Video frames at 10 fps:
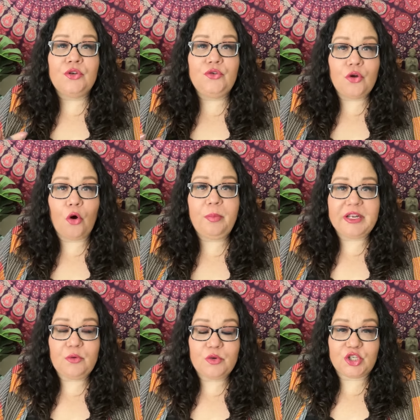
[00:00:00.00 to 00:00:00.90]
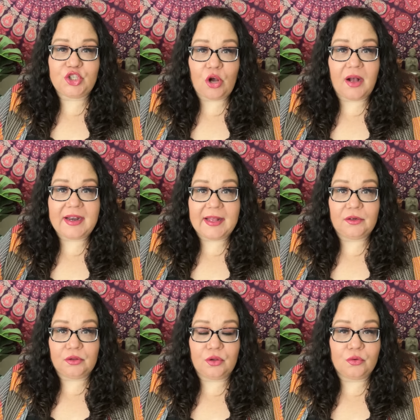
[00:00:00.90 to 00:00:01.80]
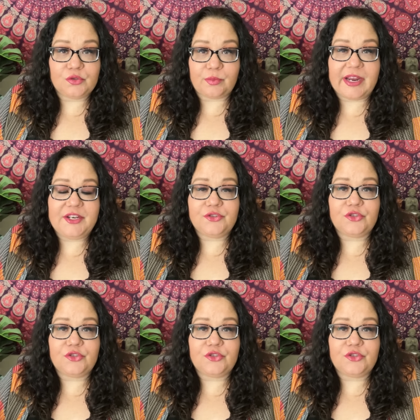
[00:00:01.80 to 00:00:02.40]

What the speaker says: nobody was shot at close range.